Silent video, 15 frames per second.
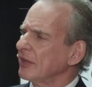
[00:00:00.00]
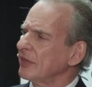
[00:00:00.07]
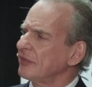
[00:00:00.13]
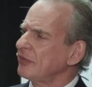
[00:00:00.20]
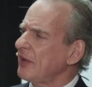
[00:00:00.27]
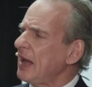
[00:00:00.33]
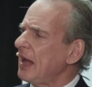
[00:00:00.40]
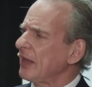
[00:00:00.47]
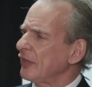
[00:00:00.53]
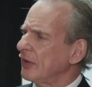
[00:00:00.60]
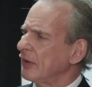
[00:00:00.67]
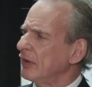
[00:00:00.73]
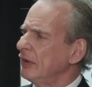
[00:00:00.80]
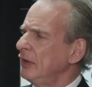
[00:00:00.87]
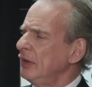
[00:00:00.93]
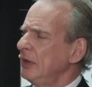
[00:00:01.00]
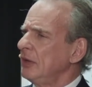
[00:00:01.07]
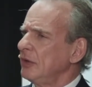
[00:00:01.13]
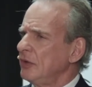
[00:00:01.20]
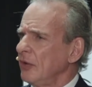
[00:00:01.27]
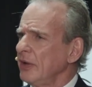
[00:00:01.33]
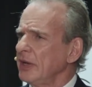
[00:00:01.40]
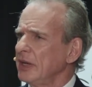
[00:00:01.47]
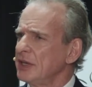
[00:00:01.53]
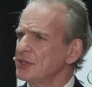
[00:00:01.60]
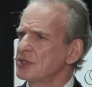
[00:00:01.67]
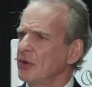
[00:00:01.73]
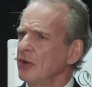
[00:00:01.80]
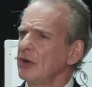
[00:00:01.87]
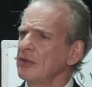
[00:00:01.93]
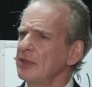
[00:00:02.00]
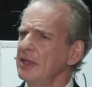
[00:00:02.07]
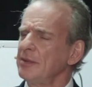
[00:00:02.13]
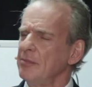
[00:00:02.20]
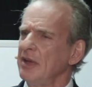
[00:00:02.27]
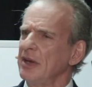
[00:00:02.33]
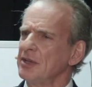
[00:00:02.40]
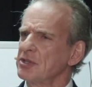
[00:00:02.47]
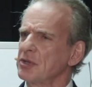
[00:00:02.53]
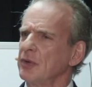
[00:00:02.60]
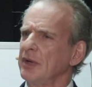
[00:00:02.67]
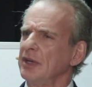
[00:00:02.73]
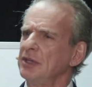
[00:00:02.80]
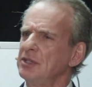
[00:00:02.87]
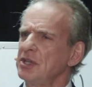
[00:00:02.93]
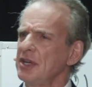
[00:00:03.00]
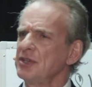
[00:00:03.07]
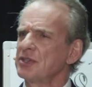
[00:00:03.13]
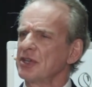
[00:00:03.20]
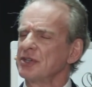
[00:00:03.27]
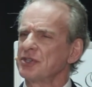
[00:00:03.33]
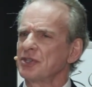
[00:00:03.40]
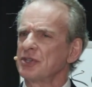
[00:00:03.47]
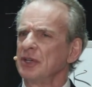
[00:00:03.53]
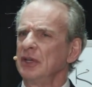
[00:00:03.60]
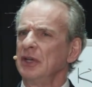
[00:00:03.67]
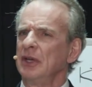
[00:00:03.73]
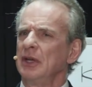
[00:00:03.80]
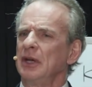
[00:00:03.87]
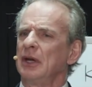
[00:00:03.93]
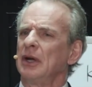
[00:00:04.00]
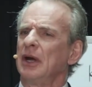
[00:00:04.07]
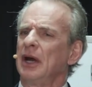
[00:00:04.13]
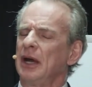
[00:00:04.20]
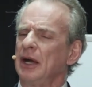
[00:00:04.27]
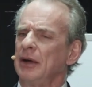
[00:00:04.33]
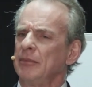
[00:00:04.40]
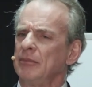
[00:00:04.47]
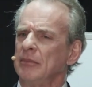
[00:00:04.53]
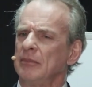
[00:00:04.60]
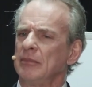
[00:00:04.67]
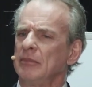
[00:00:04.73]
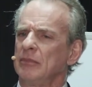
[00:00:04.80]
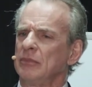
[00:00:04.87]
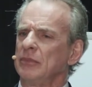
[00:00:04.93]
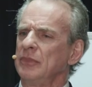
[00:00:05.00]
of the Father. During his earthly ministry, Jesus um,